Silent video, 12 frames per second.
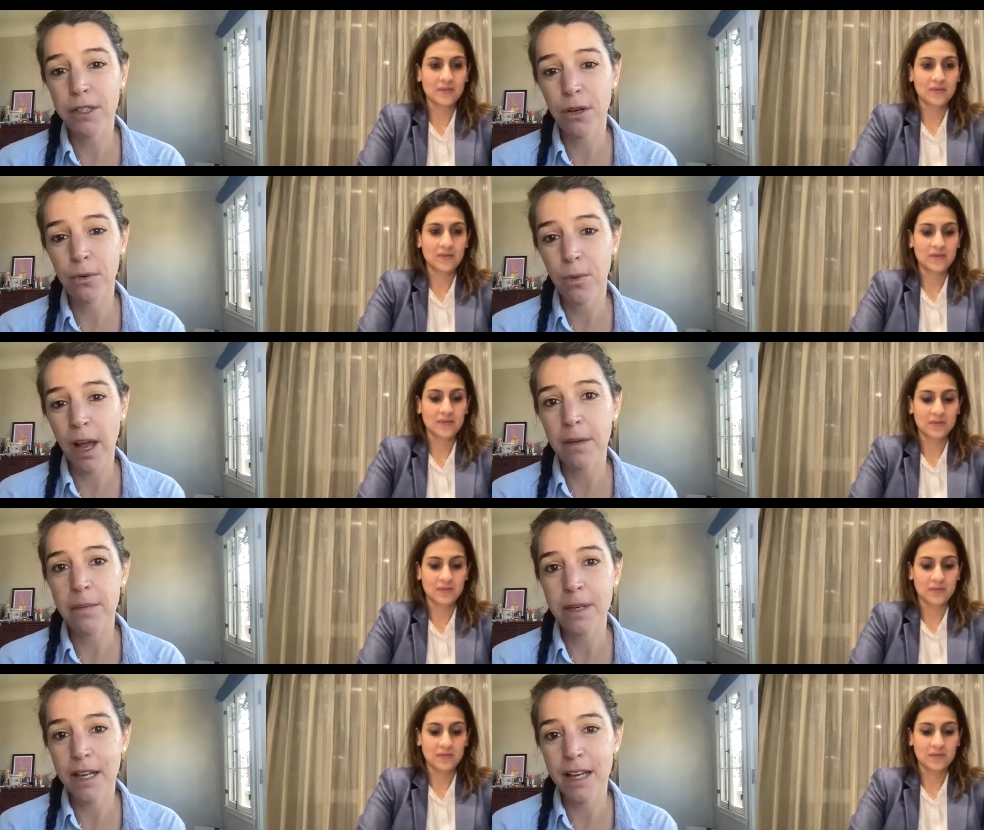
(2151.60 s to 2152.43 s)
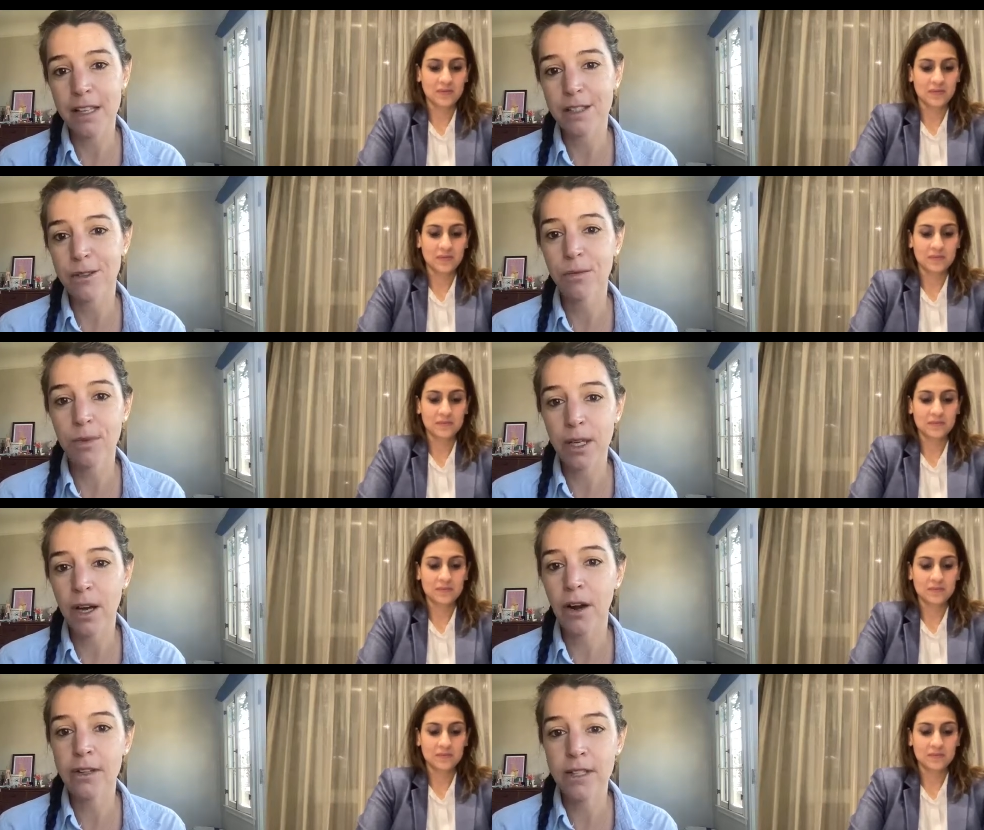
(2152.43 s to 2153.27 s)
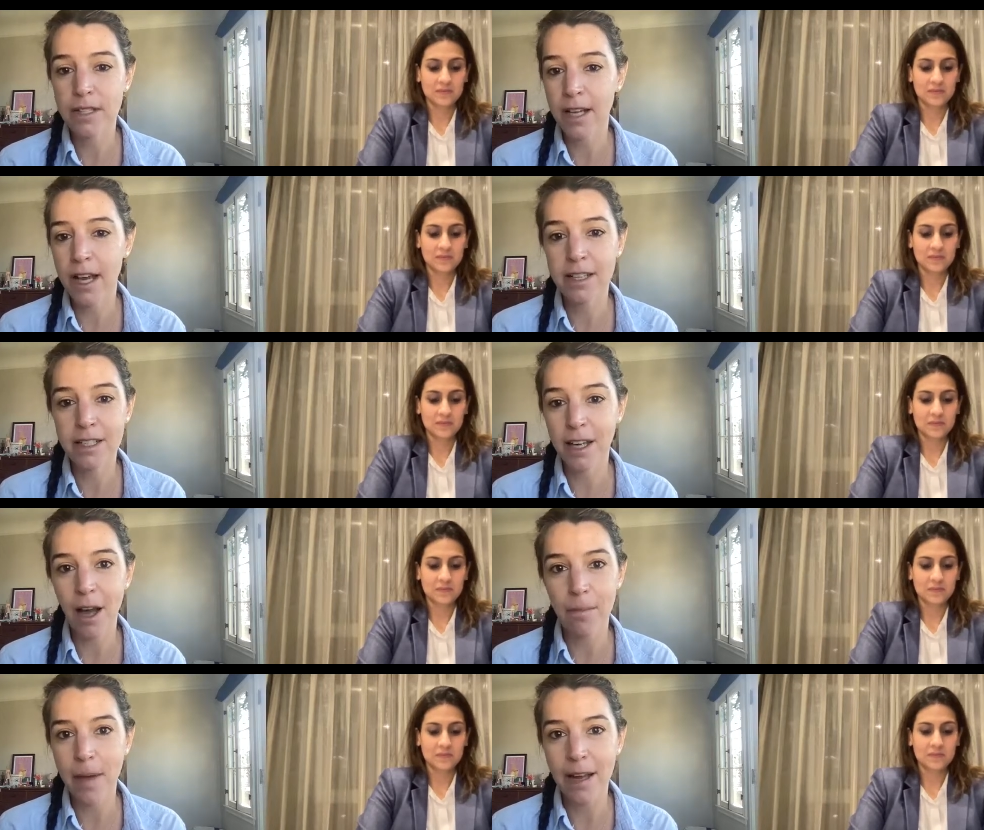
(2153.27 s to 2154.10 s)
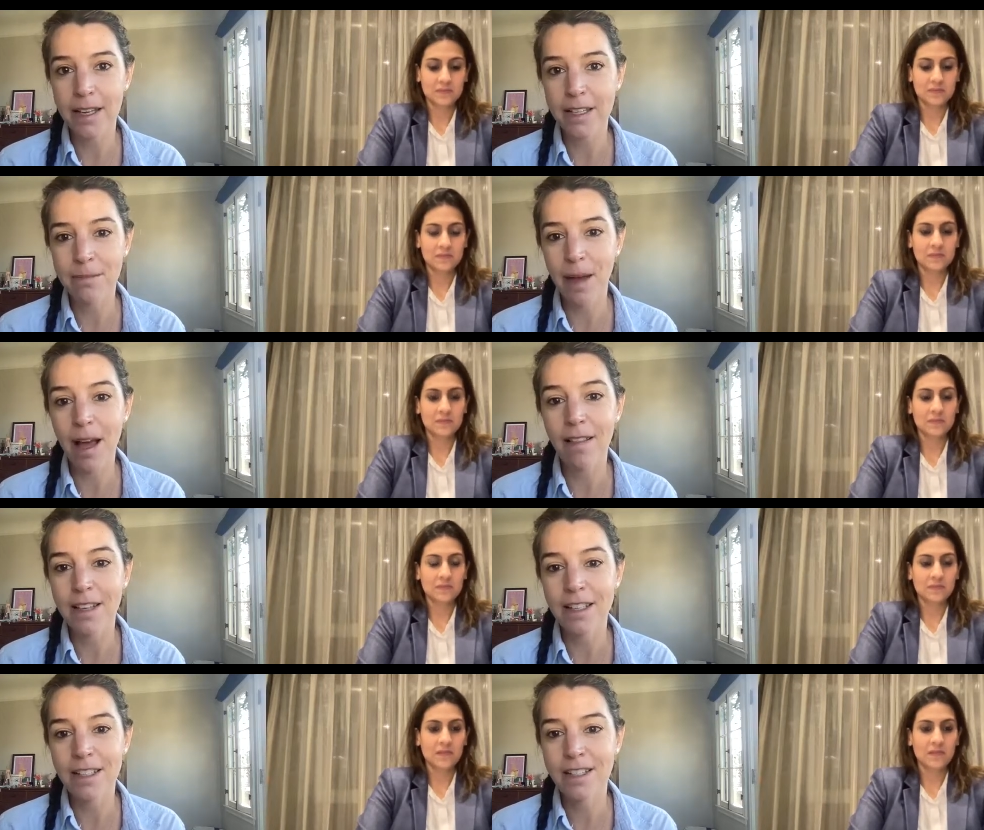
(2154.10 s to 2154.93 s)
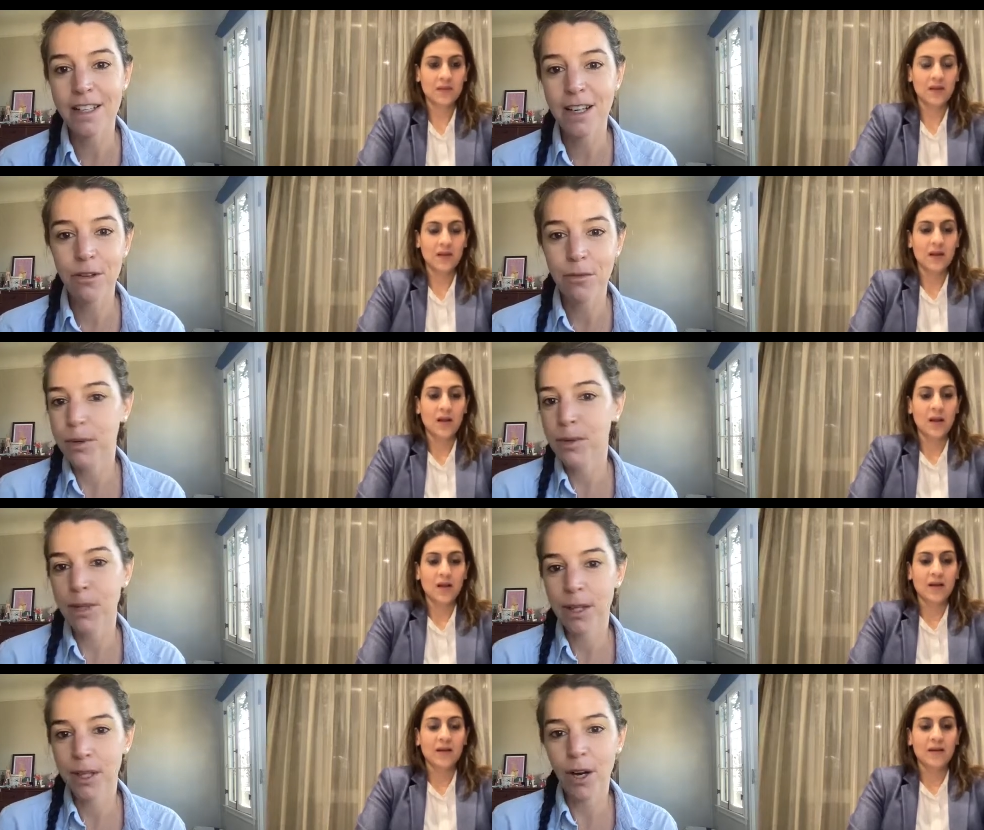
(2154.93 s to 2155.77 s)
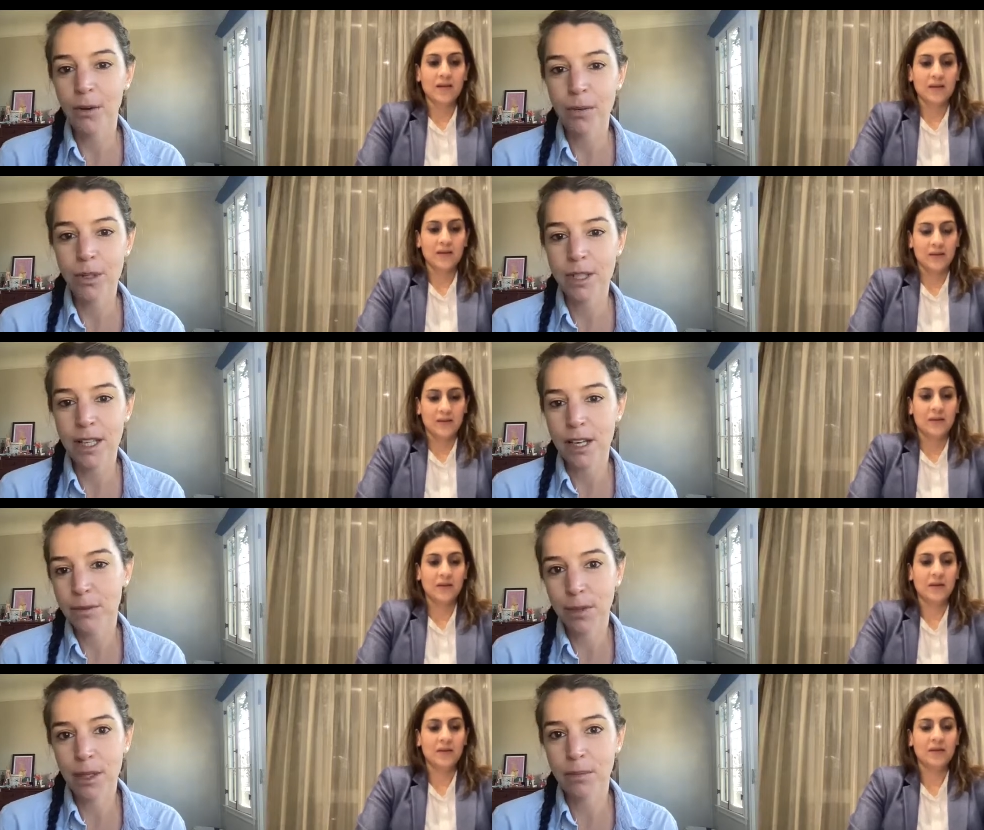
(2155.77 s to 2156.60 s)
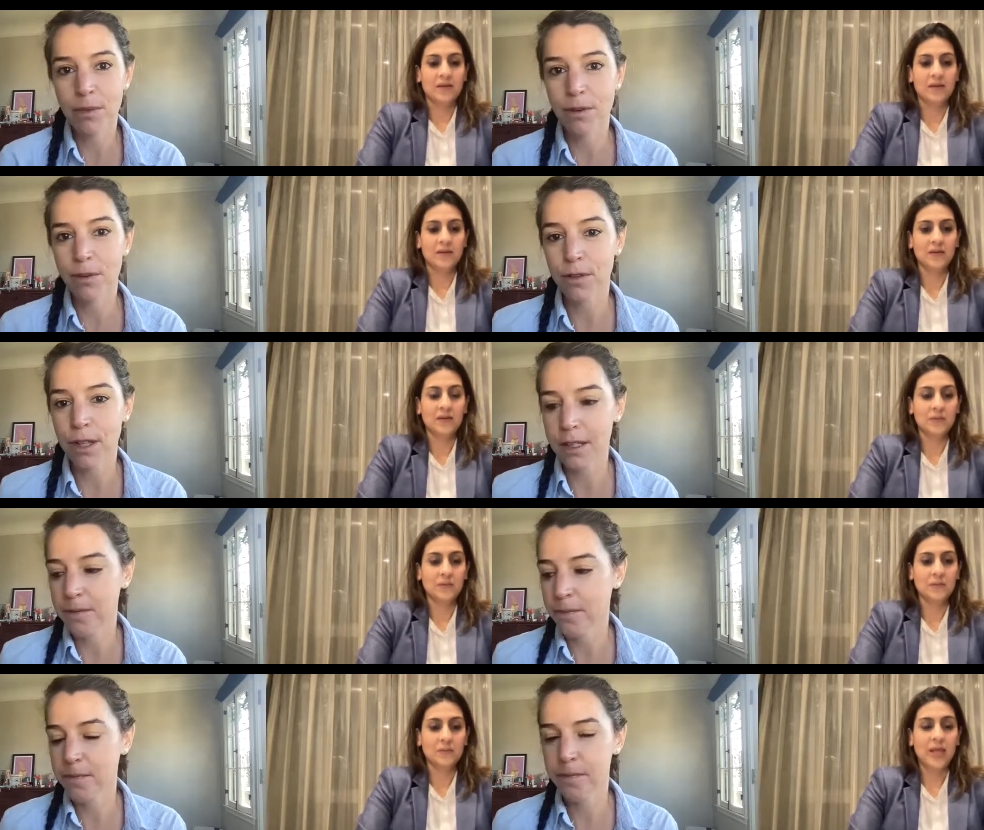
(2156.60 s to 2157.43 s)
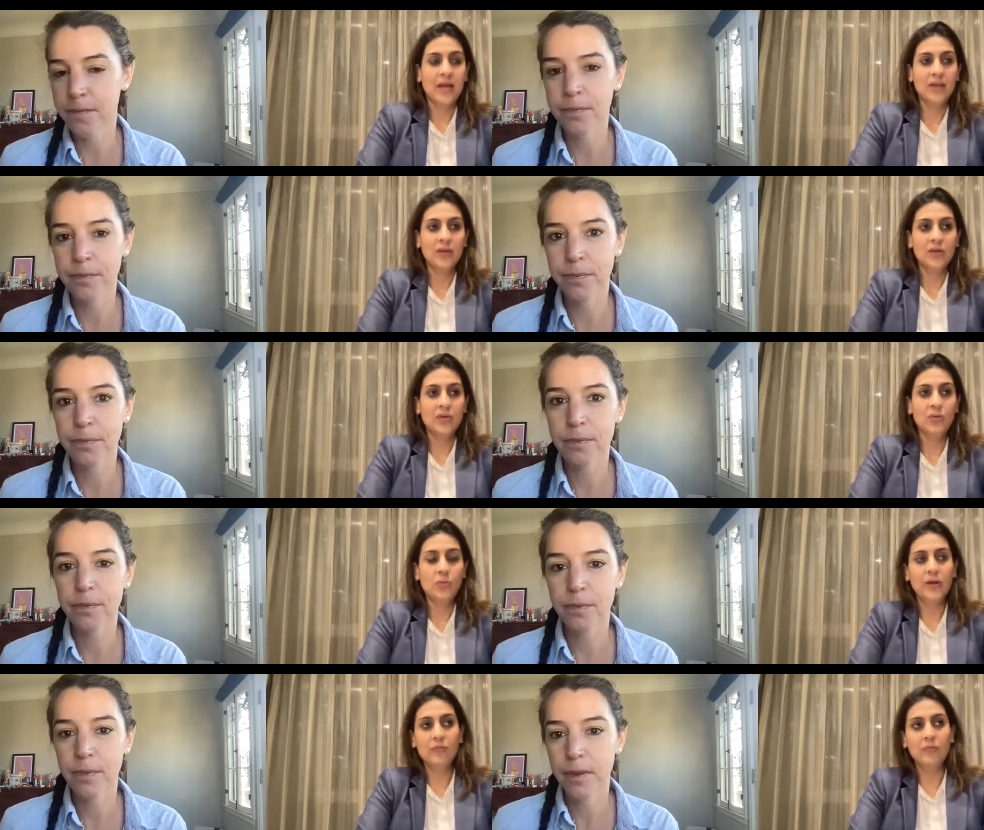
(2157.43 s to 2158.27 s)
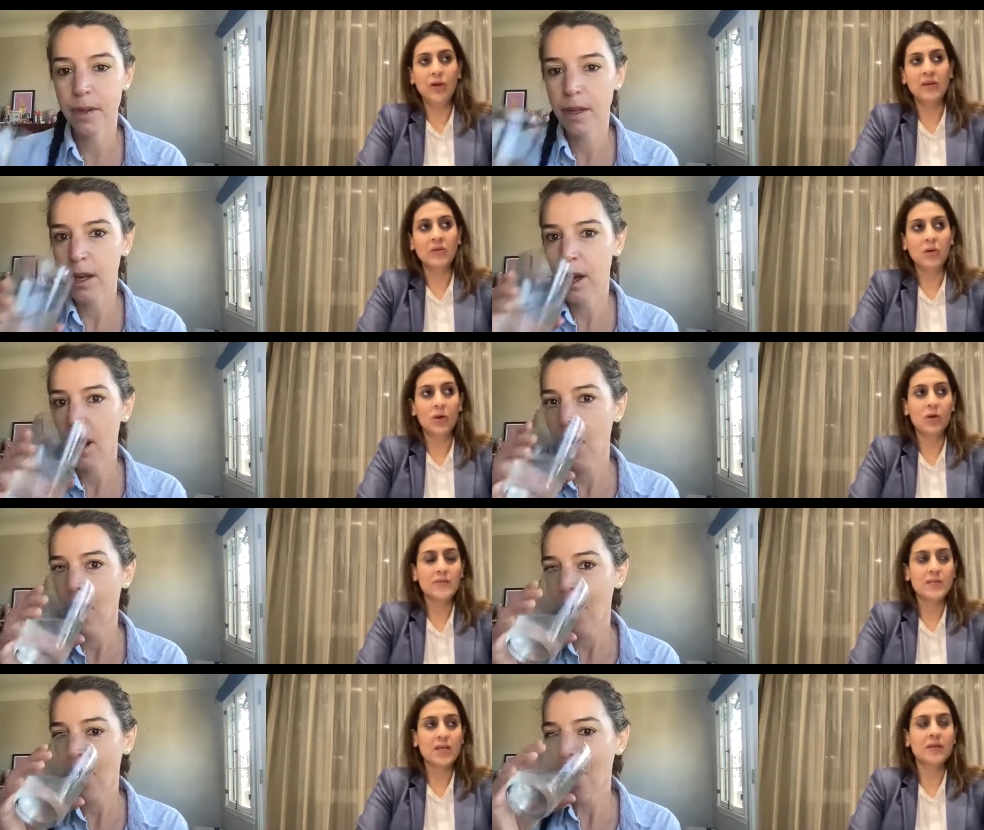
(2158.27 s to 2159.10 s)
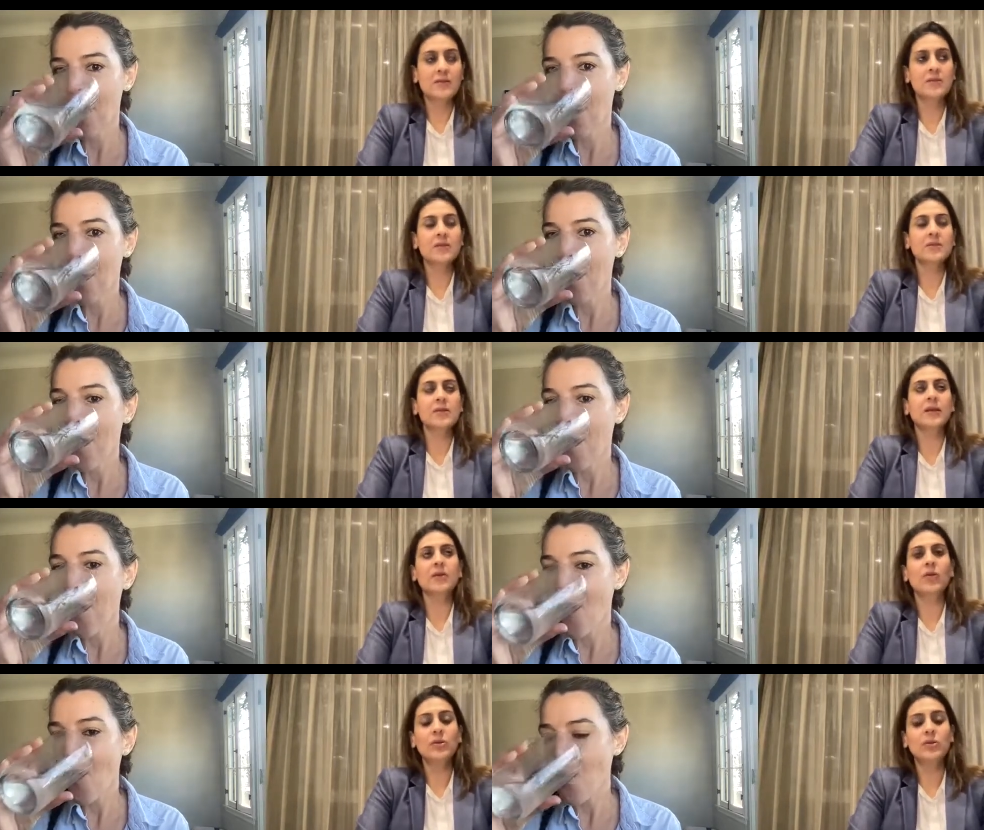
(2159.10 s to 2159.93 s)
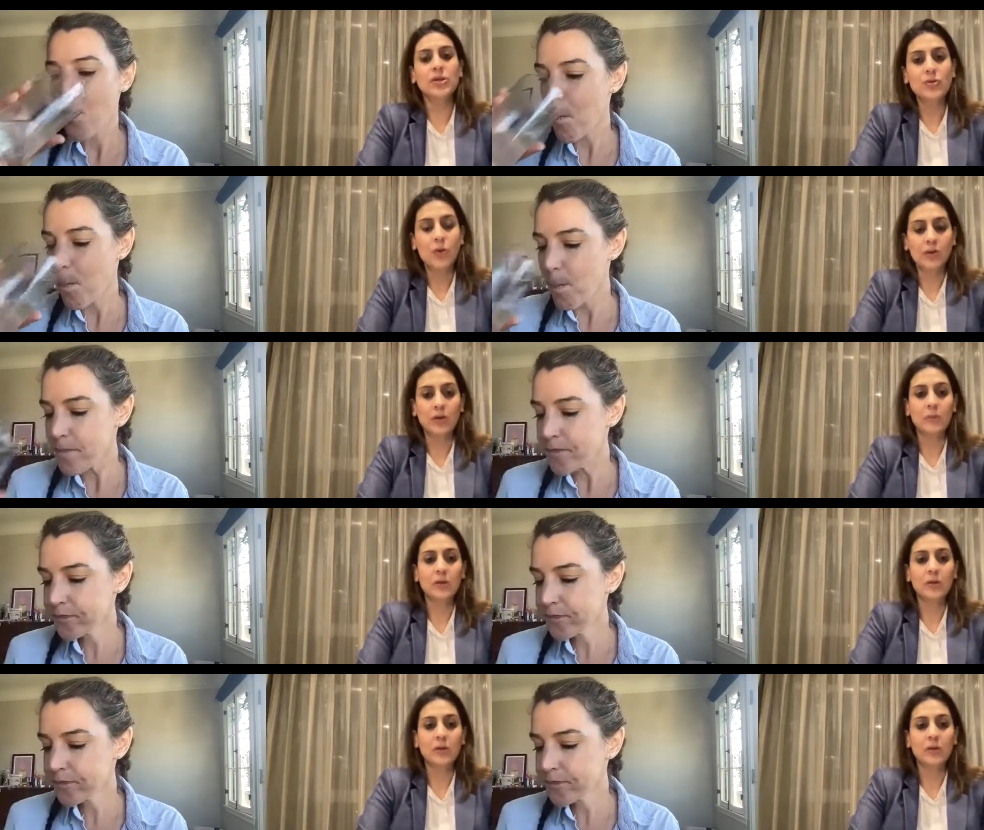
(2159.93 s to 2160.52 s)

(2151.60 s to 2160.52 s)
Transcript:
Speaker 1: own way because we are designed to come back into balance. We really are. We're designed really beautifully.
Speaker 2: And, you know, we've done a lot of studies in psychology talking